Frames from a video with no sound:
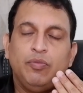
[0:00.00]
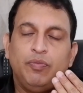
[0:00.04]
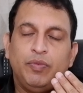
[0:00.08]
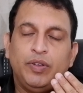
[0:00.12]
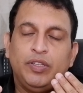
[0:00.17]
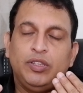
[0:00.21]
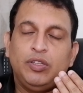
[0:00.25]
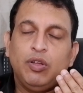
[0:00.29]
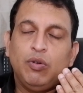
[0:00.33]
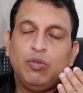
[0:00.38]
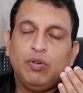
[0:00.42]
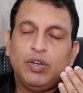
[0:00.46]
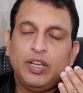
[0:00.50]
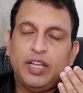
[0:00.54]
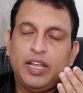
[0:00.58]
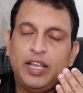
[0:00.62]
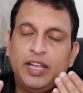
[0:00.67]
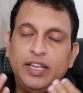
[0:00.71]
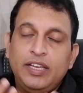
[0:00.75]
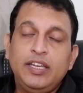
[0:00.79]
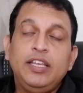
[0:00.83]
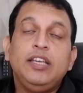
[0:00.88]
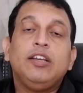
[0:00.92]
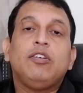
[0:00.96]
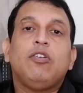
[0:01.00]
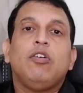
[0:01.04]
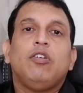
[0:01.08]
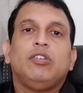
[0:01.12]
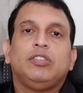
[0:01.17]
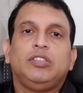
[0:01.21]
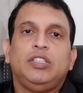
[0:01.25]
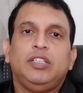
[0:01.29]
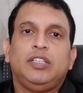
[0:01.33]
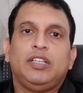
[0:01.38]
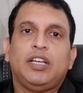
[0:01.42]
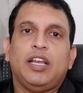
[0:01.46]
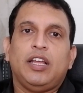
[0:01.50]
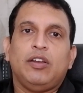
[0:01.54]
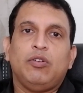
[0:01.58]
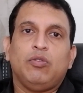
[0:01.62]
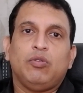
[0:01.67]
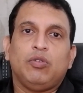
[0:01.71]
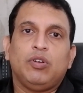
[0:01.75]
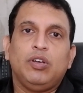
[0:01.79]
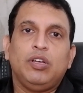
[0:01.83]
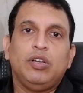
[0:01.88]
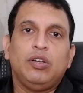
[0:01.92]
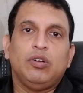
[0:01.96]
Without any cause it can
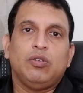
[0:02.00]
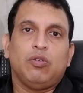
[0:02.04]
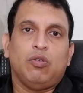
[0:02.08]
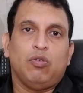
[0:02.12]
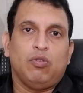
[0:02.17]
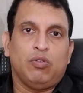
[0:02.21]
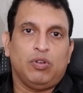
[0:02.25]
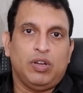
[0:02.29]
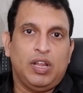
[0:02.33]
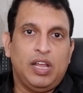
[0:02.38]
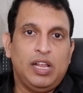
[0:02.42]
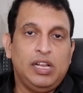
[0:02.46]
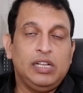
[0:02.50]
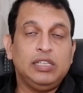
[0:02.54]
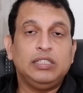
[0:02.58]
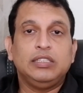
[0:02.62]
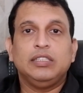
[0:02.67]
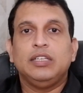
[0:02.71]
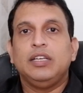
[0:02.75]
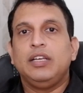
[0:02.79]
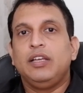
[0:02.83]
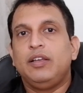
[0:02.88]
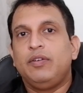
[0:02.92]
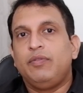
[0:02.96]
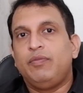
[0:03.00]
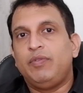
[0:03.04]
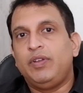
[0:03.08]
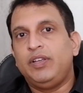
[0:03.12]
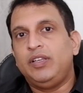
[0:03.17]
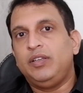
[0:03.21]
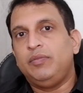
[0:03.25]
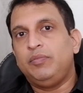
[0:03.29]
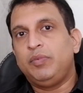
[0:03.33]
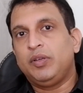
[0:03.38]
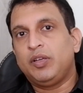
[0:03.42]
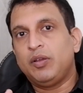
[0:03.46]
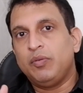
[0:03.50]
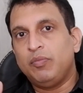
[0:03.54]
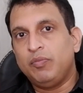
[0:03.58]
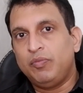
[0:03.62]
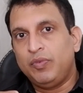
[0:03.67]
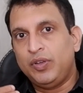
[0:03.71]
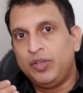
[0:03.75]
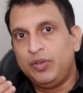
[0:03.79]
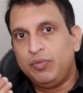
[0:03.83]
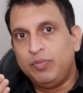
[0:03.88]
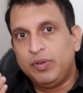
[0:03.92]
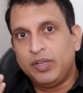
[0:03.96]
occur, or else
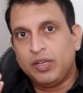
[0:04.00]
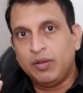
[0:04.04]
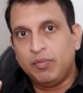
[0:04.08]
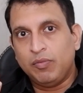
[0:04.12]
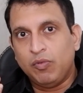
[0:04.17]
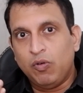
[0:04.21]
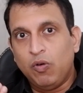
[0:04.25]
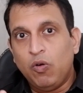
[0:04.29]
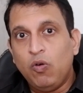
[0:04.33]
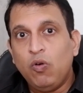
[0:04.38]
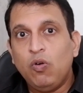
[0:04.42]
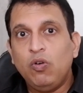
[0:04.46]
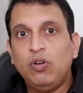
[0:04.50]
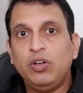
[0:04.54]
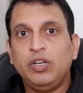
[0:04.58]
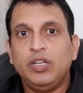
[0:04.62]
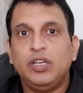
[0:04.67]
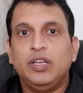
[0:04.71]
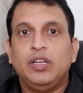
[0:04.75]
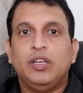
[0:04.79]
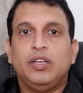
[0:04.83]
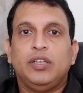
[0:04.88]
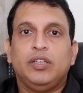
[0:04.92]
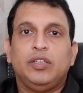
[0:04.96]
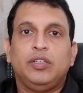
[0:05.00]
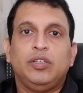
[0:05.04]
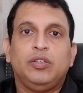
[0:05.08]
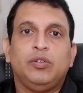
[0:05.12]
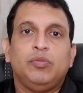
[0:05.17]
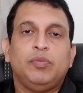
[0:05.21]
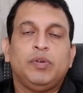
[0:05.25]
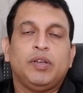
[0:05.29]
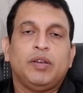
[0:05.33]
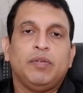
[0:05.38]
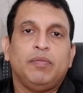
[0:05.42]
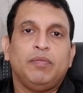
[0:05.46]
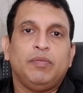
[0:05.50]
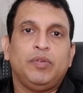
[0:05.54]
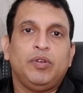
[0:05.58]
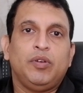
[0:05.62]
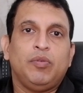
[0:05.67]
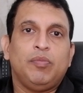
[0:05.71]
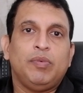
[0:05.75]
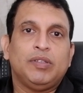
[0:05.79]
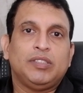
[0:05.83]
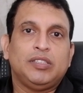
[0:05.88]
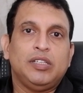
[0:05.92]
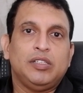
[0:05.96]
when you become old,
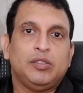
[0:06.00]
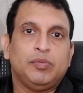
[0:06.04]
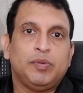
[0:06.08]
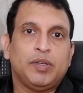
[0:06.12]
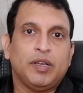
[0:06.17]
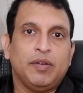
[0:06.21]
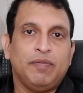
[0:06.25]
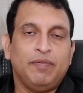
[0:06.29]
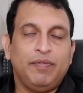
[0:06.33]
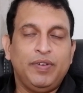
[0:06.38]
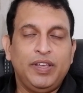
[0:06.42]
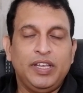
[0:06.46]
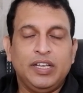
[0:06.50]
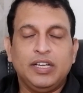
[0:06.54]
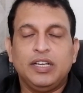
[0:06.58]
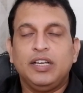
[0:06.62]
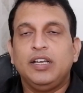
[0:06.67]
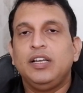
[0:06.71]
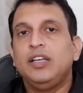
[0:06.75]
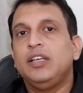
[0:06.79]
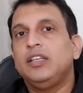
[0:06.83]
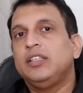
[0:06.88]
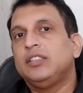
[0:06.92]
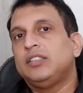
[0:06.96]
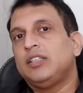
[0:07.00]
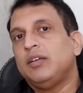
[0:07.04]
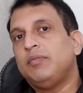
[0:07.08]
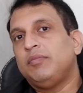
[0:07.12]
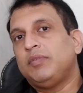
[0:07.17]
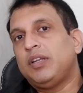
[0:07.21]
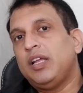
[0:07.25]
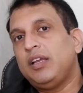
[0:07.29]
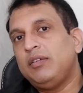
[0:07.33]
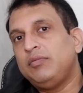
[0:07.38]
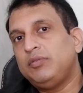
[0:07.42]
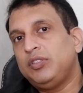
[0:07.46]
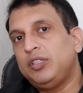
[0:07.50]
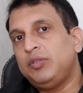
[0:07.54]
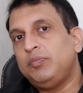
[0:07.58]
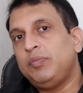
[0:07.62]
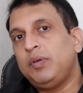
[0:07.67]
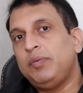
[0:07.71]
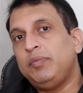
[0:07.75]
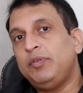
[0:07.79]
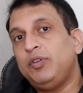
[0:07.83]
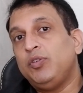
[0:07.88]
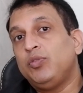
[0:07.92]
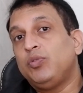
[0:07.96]
your muscles become weak. Sometimes it
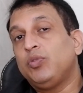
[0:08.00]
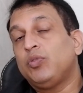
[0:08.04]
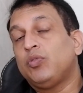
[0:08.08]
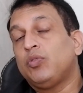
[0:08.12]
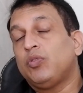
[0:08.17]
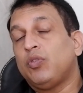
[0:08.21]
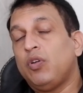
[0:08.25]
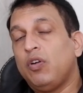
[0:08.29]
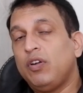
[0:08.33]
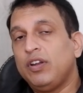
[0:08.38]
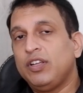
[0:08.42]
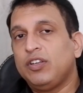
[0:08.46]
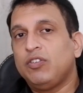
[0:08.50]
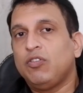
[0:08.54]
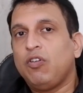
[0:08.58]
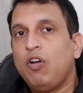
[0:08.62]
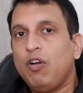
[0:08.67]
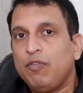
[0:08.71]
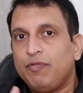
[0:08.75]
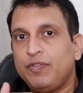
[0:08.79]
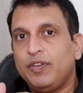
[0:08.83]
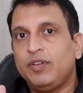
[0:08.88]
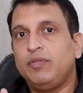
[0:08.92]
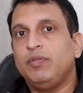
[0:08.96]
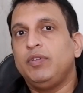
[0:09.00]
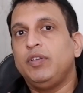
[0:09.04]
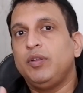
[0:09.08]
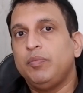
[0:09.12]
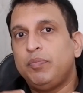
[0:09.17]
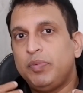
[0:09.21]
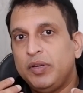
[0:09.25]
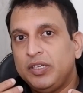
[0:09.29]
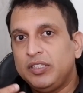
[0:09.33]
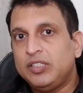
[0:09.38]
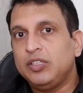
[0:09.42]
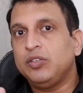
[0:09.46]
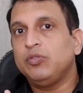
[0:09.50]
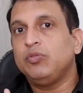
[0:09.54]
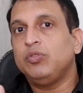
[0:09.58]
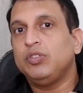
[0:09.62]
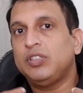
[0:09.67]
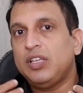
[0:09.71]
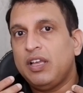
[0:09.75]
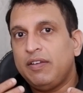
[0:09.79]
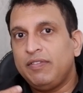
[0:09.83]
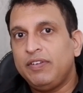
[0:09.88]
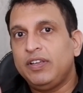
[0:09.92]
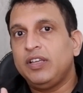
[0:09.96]
may be due to chronic coughing, when a patient who
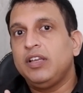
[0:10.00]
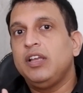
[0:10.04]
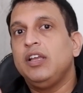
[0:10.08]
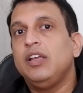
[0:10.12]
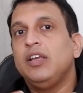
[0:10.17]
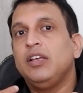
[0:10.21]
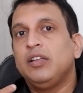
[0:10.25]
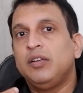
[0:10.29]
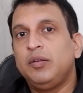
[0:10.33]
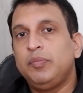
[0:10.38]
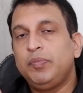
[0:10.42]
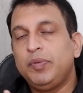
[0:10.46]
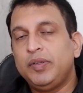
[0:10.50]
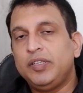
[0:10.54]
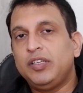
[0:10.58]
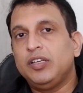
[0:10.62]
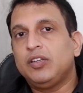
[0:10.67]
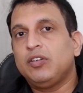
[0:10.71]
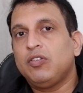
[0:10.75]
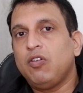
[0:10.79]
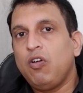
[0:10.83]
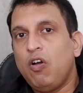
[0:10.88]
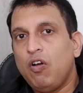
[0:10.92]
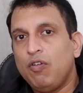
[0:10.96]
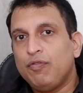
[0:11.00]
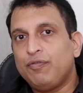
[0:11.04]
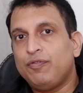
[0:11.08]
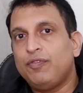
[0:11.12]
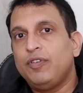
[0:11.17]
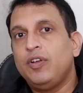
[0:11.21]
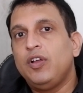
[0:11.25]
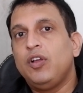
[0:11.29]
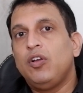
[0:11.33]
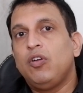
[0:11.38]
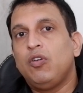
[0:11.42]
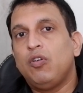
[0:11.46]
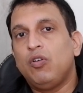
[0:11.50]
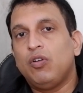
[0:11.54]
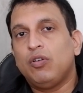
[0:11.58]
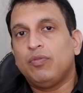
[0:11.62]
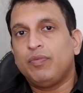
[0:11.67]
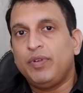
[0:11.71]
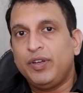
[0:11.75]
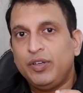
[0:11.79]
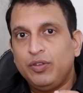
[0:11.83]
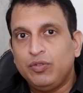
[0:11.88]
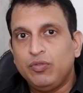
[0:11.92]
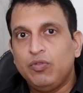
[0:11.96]
is having repeated cough,
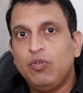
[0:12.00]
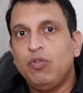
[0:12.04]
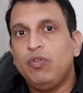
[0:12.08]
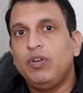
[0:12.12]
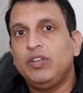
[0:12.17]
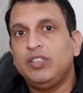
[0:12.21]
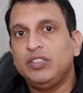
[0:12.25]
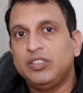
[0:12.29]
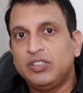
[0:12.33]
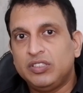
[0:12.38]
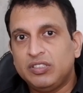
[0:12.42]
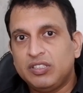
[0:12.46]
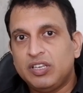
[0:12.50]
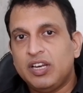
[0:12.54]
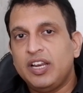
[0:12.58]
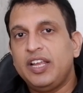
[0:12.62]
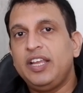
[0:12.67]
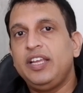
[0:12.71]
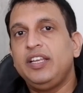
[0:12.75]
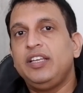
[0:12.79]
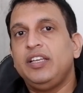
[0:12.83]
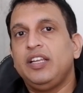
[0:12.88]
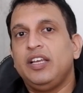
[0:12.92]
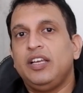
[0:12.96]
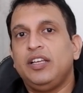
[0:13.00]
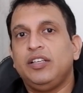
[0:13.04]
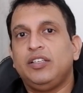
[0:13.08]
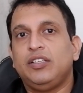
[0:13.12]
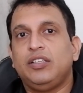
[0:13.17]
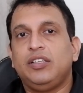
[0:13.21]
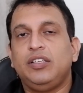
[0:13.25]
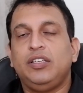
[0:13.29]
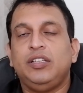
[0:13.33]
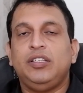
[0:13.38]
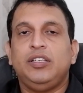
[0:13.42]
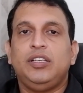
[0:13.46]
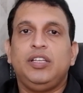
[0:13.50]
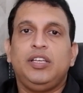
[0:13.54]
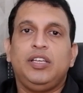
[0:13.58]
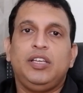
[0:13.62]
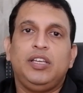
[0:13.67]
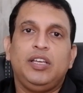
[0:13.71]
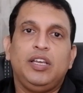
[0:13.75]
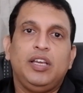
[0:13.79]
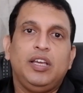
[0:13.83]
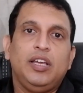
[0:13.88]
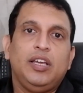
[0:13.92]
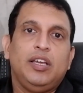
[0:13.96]
or when you go and strain in
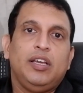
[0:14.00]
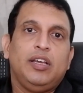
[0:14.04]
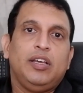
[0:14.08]
the